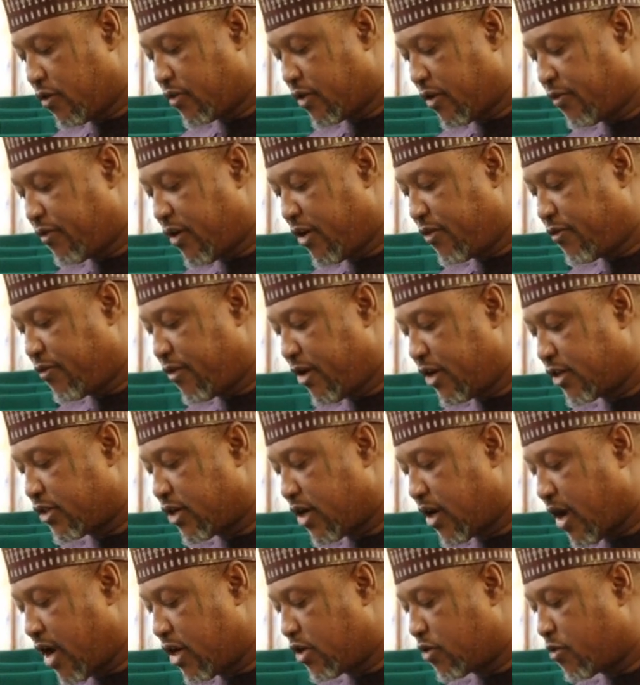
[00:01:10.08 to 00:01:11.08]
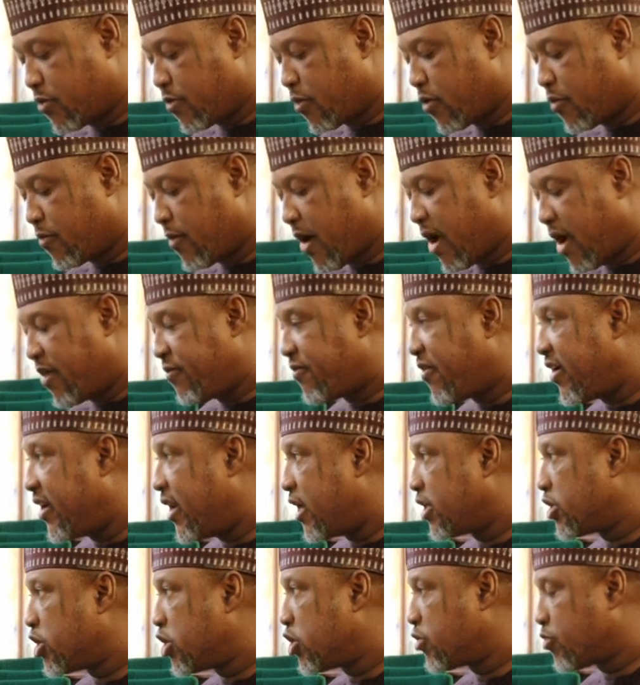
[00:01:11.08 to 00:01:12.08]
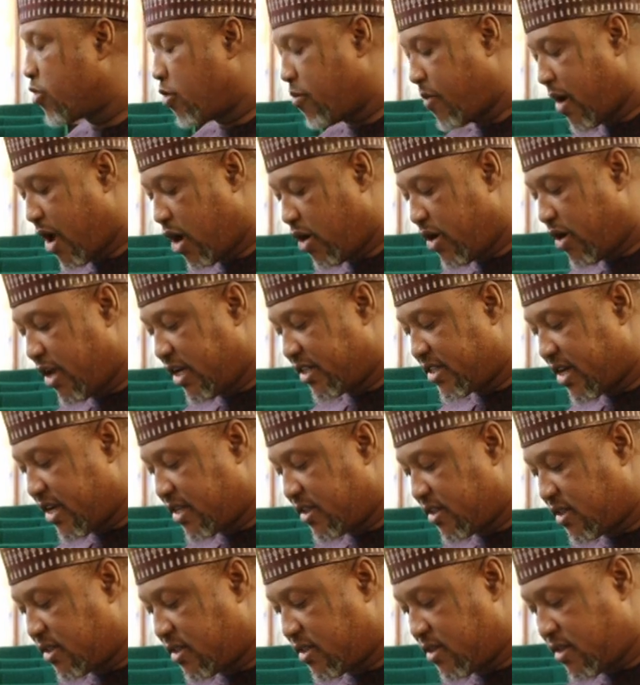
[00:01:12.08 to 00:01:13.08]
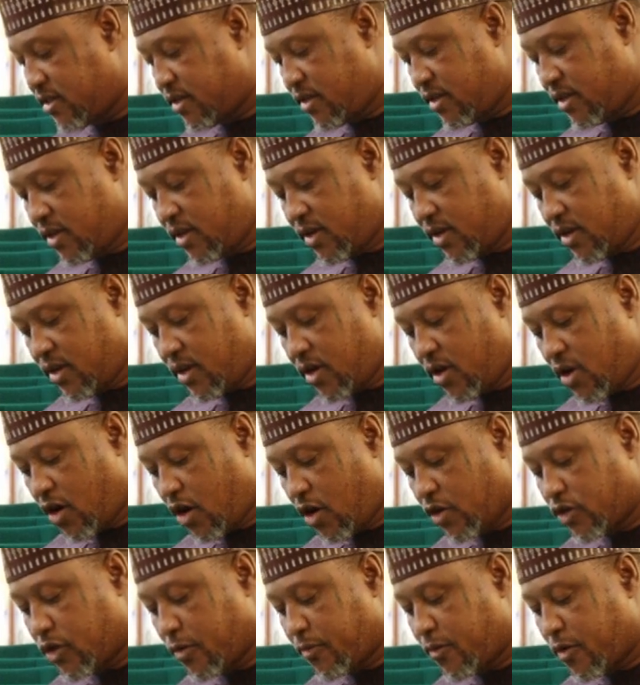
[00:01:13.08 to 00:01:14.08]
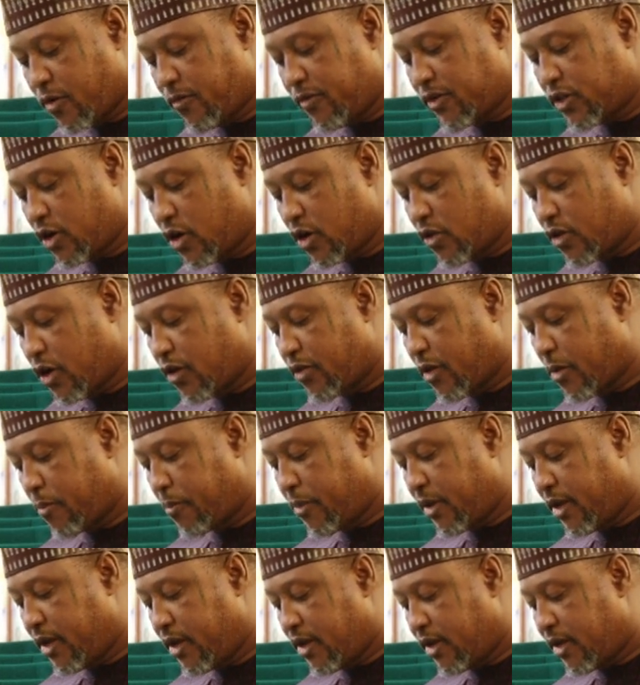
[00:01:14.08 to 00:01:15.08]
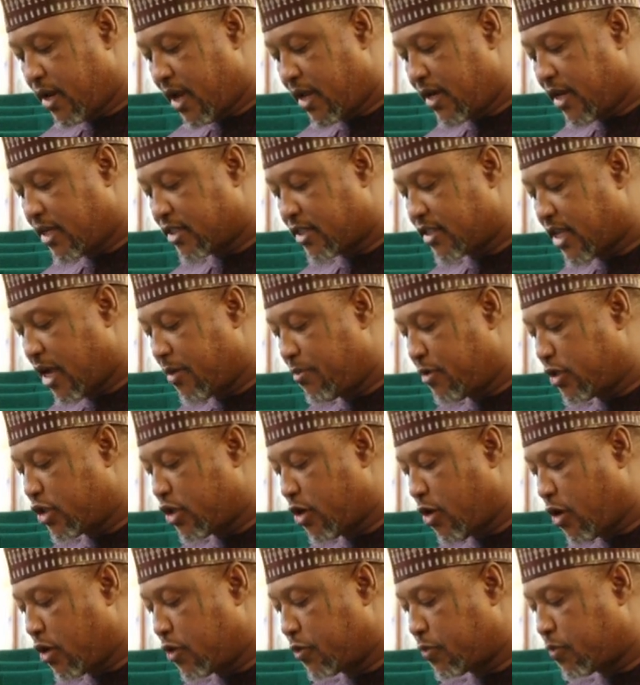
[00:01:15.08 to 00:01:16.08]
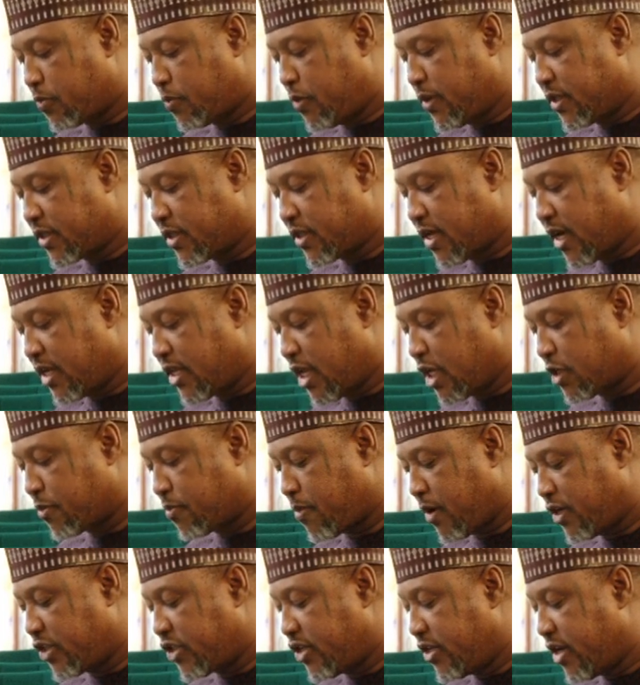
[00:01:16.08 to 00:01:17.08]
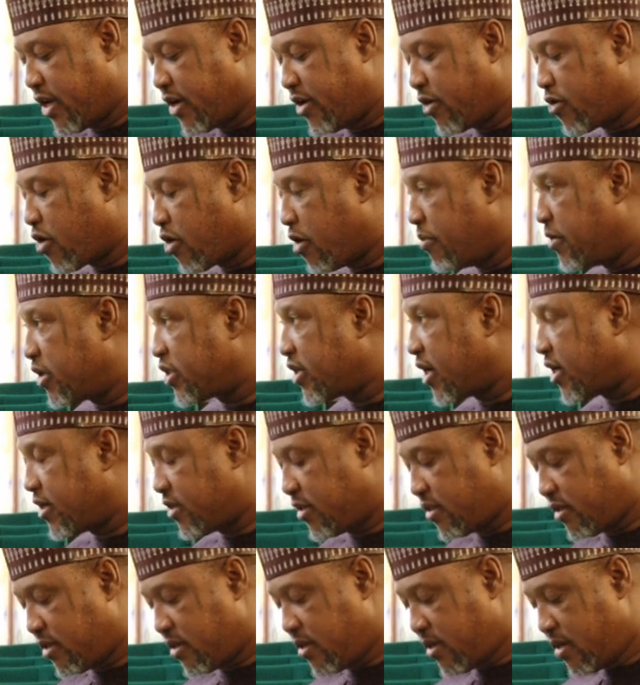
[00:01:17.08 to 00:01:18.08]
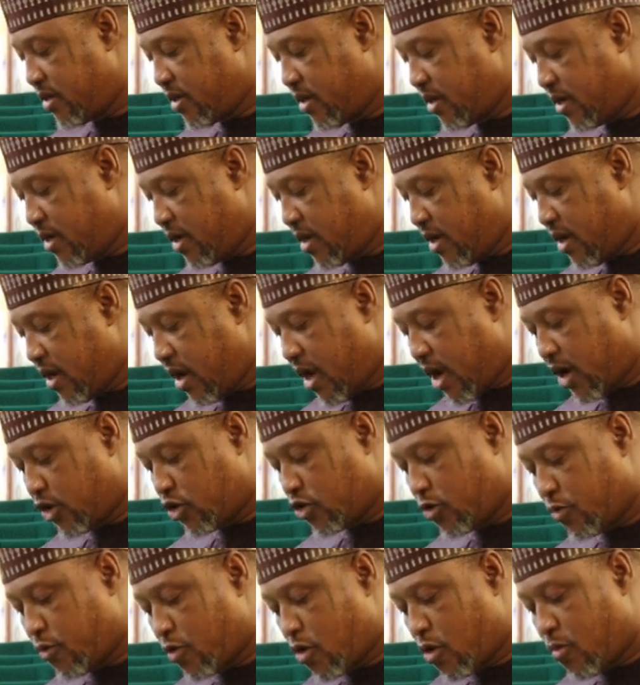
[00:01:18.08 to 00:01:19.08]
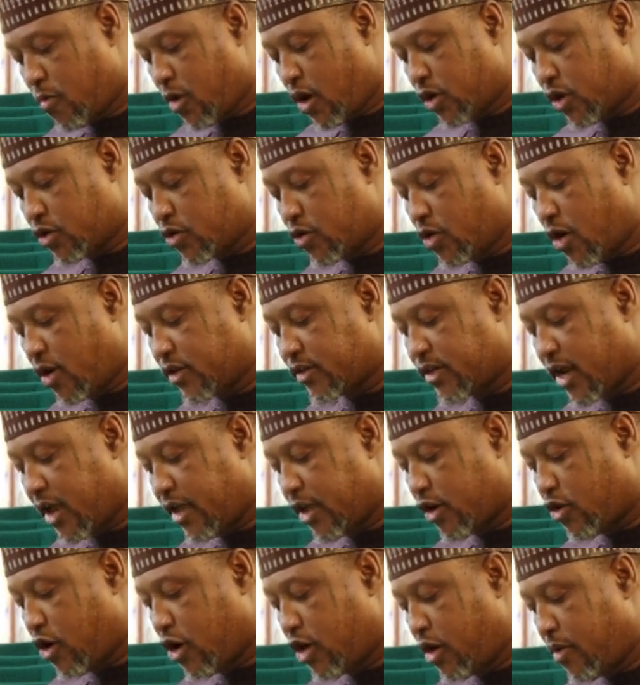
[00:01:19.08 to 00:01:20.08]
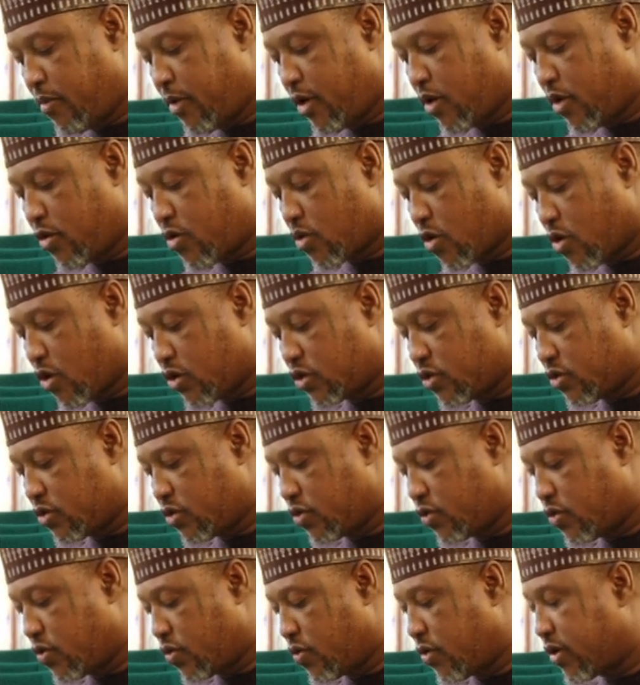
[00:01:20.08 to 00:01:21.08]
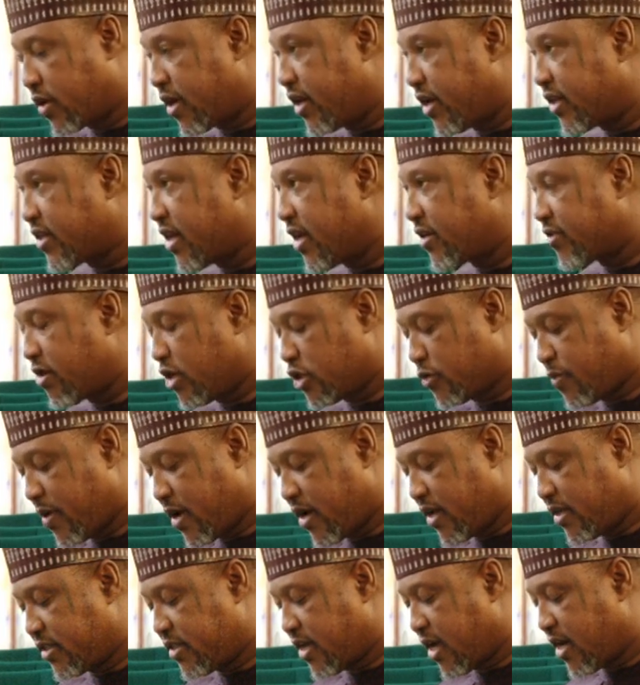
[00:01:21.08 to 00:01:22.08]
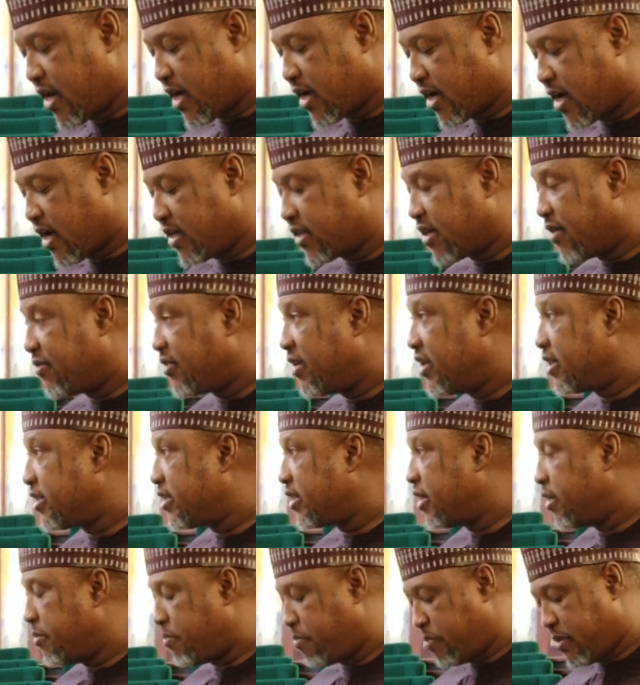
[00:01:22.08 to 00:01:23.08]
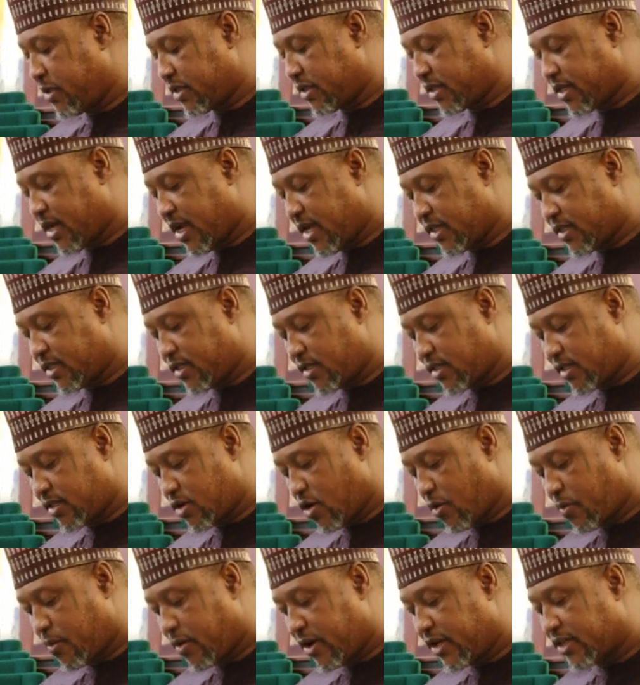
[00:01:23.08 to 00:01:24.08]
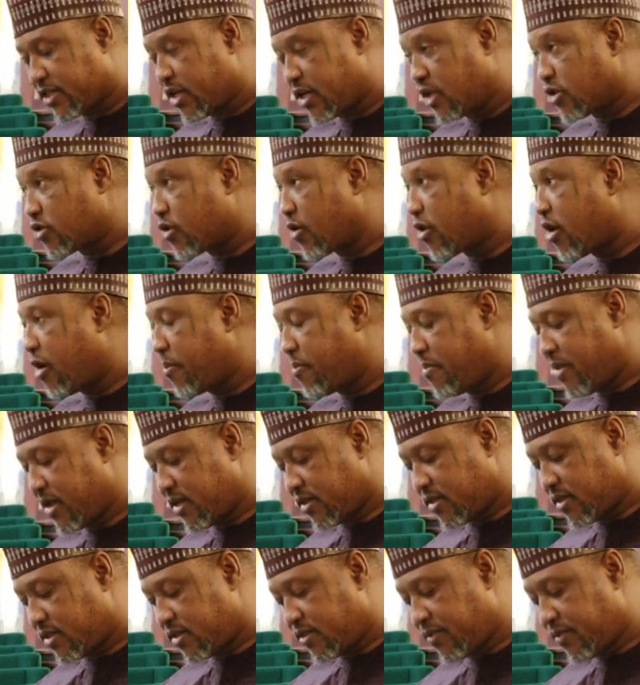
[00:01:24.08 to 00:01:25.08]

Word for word: of the Federation and to provide penalties for violations of the provisions of the bill and establishment of Fiscal Expansionary Commission and to promote long-term economic growth through greater transparency and accountability in fiscal operations of government